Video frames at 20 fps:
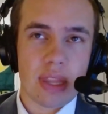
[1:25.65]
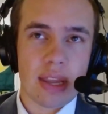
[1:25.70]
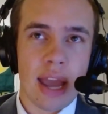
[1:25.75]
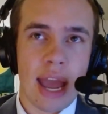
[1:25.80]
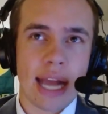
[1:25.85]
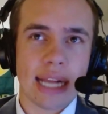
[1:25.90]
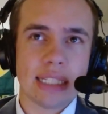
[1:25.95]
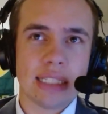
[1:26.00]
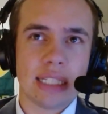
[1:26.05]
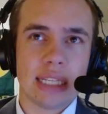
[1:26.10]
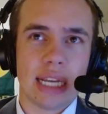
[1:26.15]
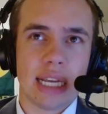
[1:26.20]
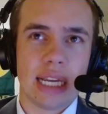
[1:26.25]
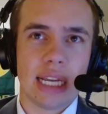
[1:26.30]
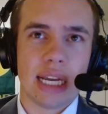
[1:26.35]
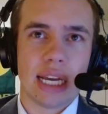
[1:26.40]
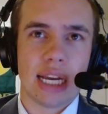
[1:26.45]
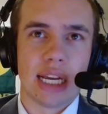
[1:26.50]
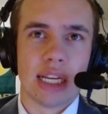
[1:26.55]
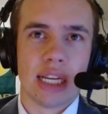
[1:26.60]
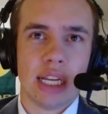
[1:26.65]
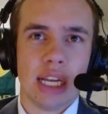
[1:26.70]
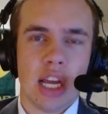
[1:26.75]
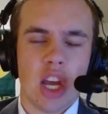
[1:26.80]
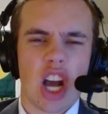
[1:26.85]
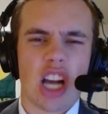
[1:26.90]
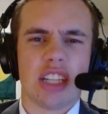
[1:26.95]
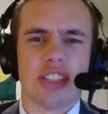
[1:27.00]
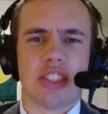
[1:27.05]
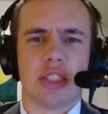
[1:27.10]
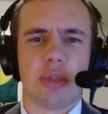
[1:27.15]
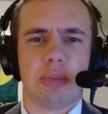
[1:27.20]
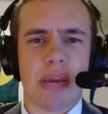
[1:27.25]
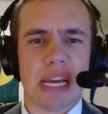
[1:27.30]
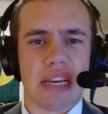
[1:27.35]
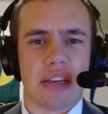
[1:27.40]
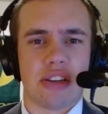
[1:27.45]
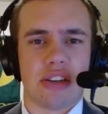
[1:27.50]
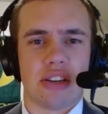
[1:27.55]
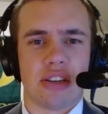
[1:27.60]
has a
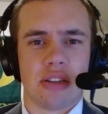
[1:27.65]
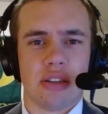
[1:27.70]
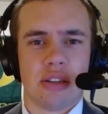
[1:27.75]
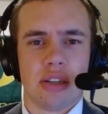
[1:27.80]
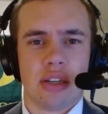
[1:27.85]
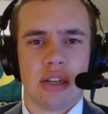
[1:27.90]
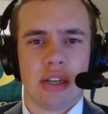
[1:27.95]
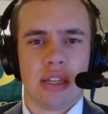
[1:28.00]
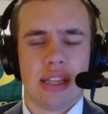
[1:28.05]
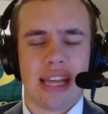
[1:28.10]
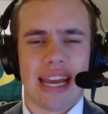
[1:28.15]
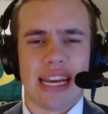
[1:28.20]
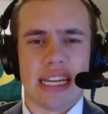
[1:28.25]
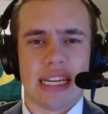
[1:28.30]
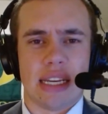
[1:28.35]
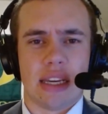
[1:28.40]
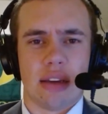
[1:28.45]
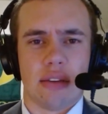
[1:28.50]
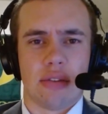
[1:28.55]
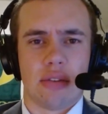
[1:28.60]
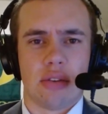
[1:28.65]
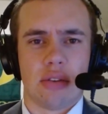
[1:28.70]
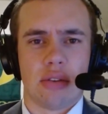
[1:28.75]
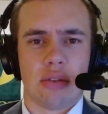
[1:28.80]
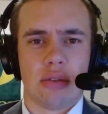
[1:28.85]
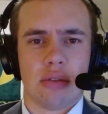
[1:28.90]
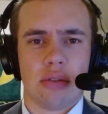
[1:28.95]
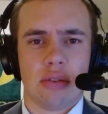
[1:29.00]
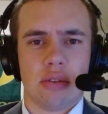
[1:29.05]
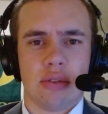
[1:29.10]
speech that he gives